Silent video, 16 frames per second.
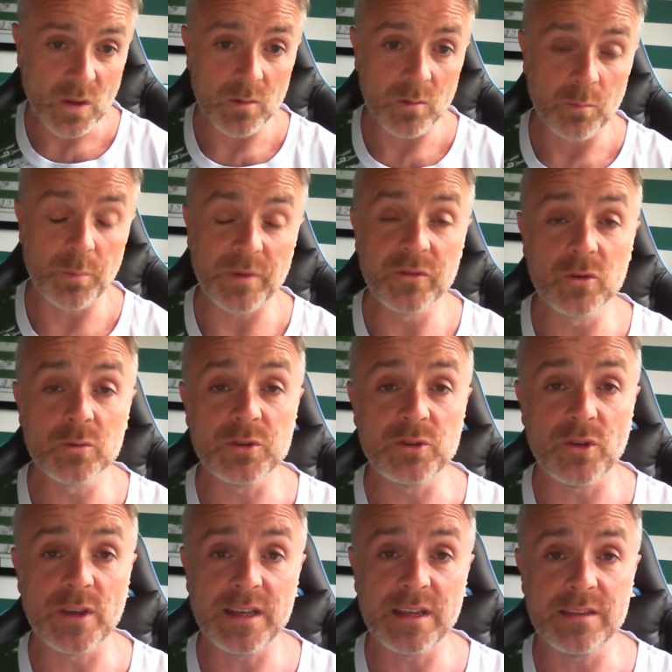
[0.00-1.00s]
Before we do
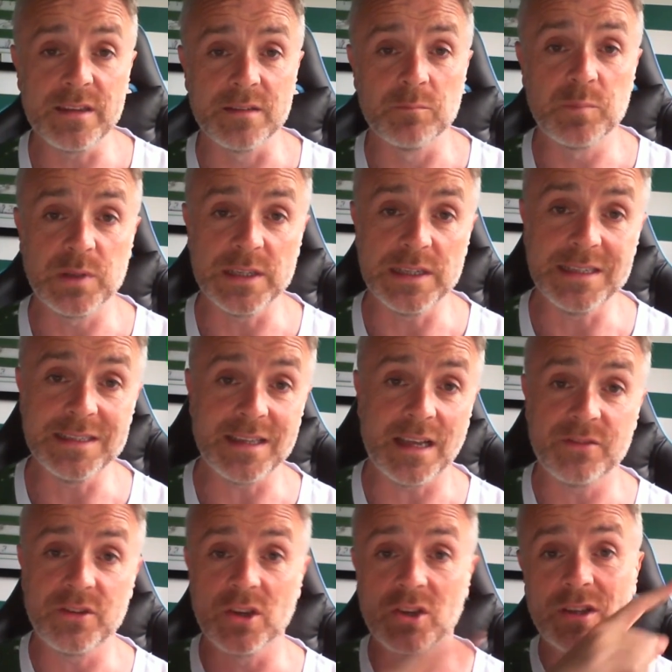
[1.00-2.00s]
anything, please,
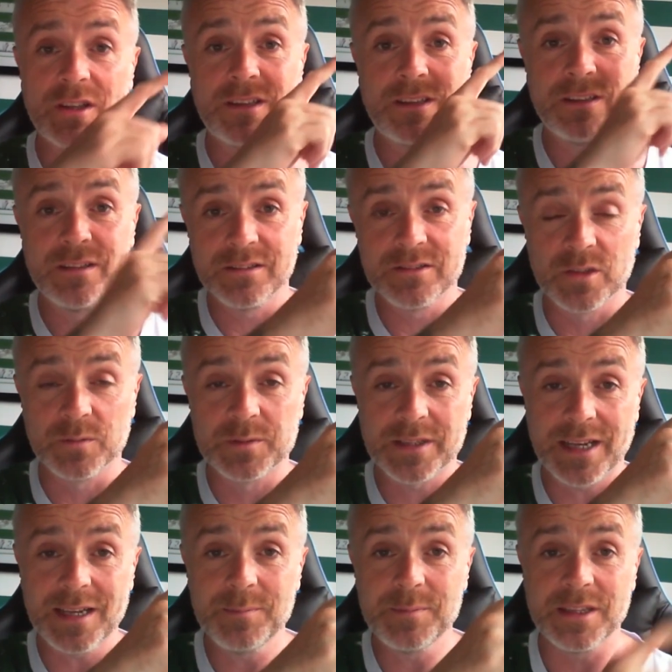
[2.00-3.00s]
if you can
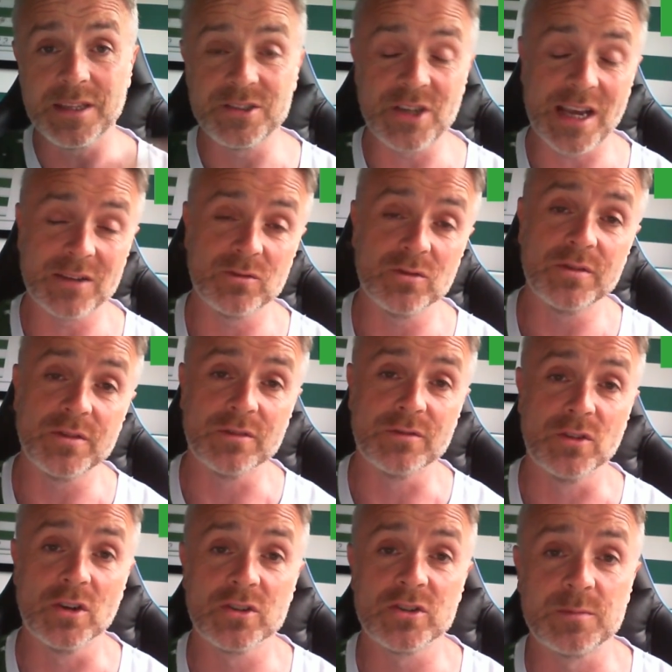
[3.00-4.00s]
subscribe to the channel if you've
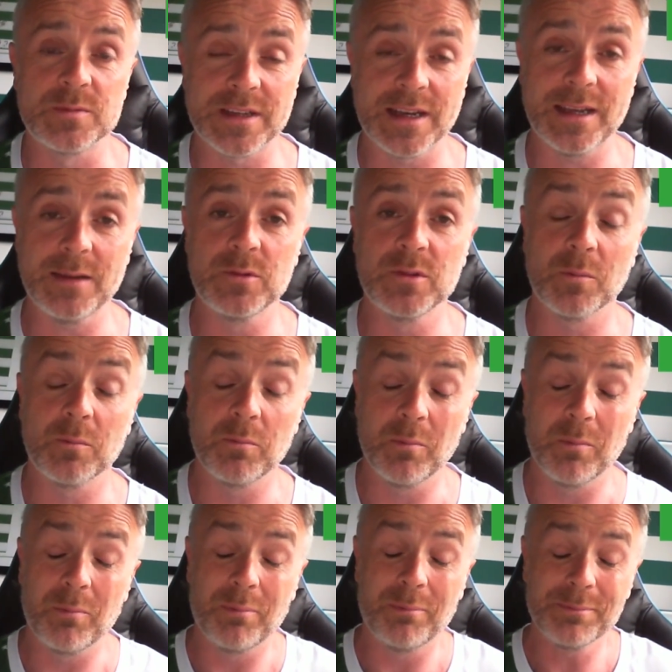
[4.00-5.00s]
not subscribed.
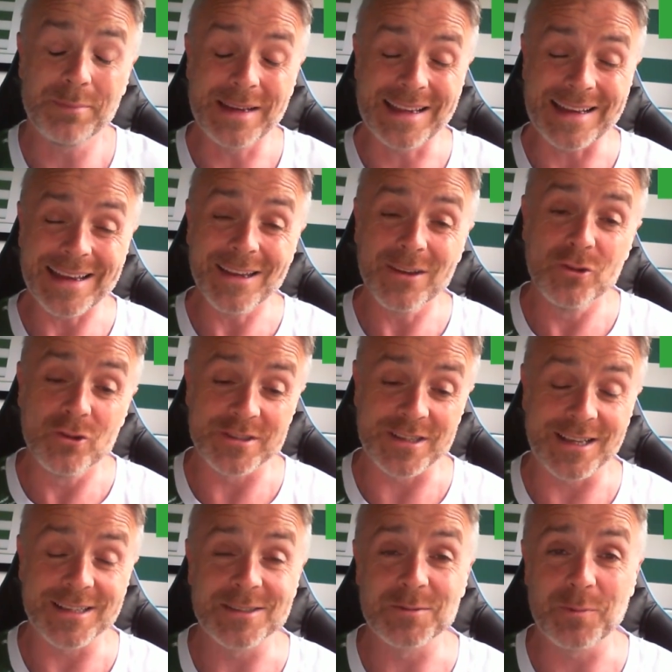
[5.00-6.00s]
Great news
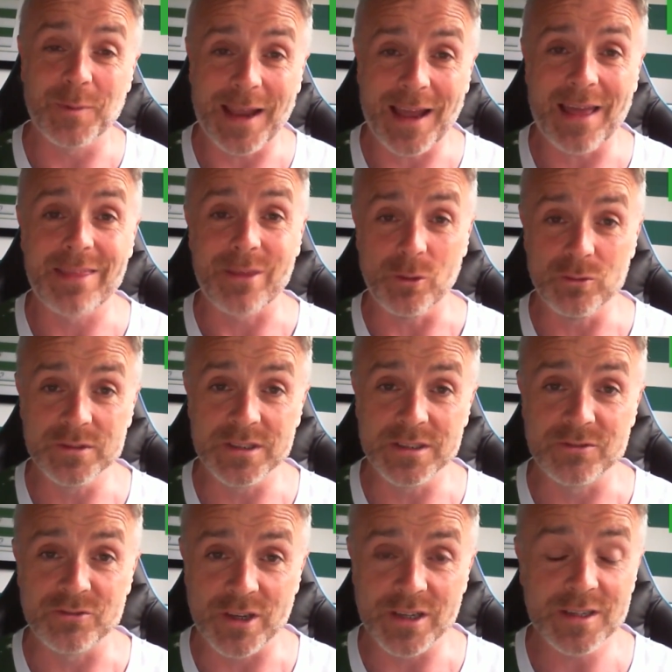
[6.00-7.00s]
is we hit
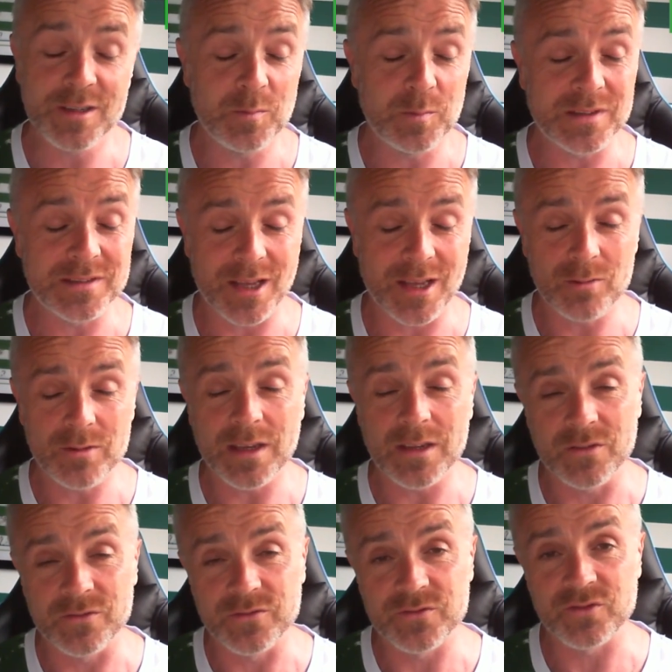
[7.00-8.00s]
1,000, right? But Celtic
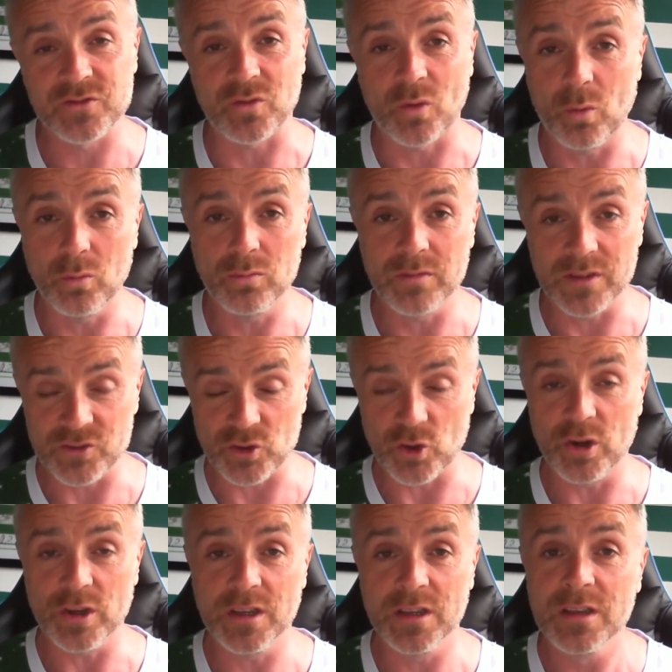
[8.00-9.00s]
have stole the
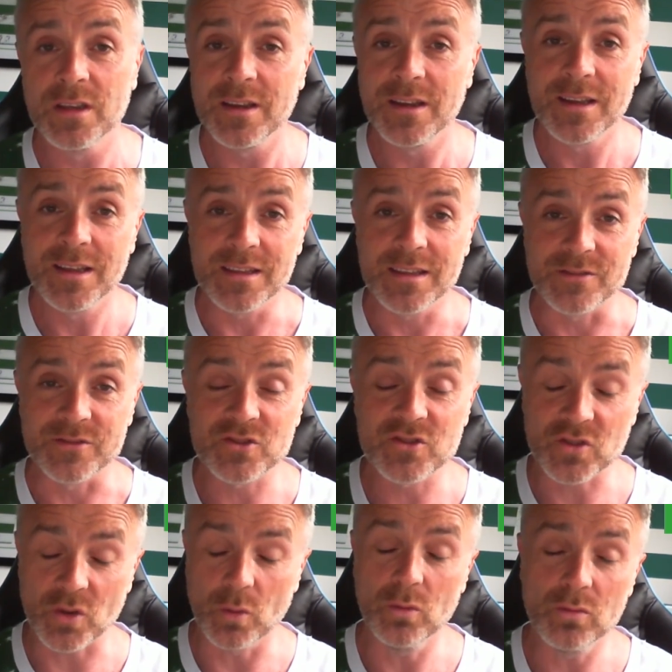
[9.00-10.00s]
joy. They've
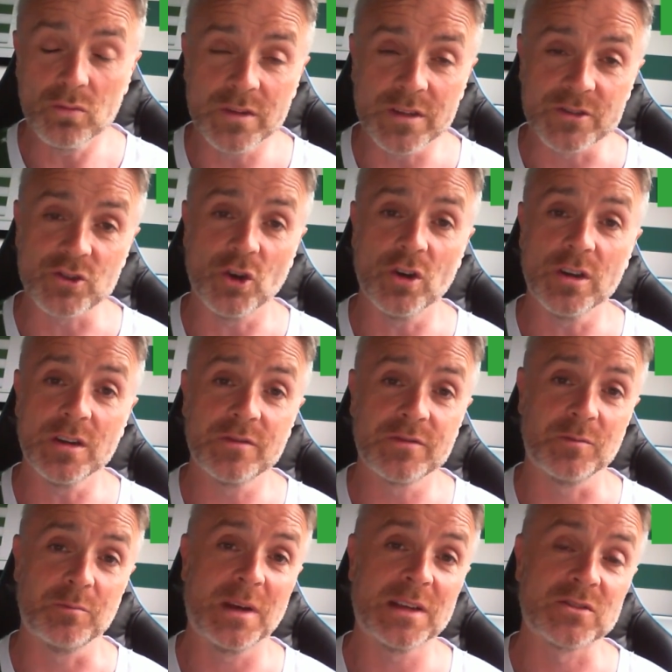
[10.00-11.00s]
stole the joy
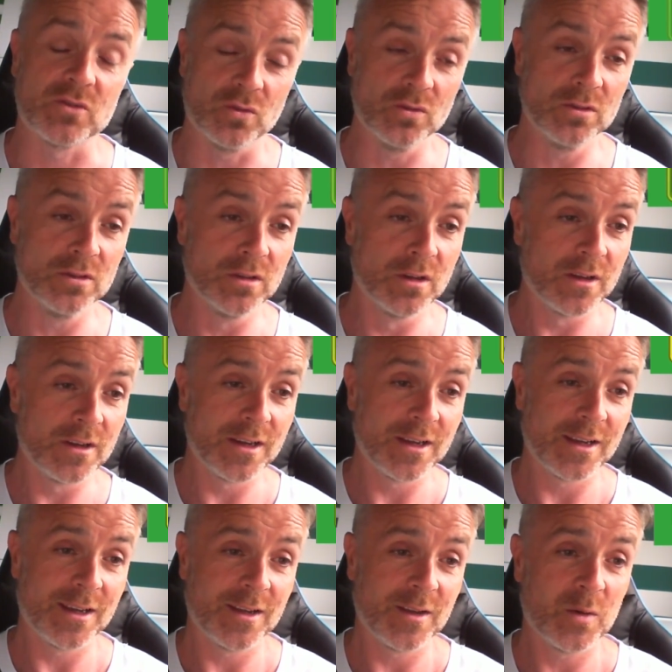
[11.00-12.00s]
from my soul
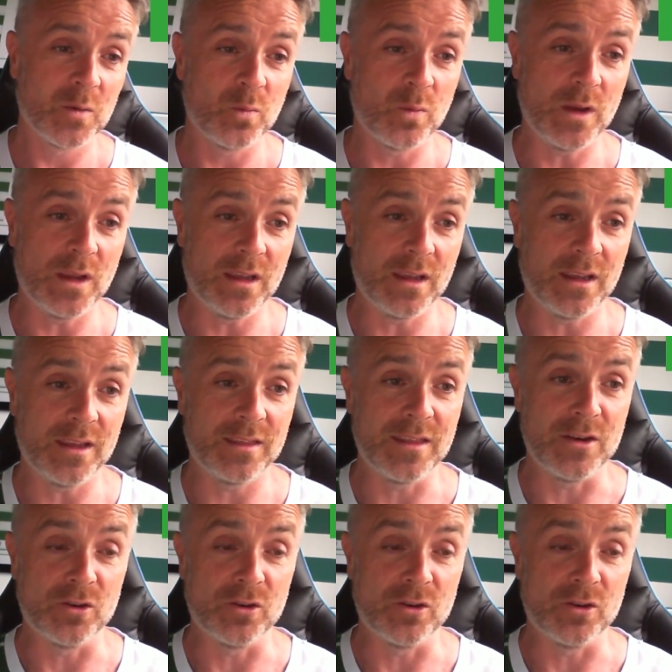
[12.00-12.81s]
with the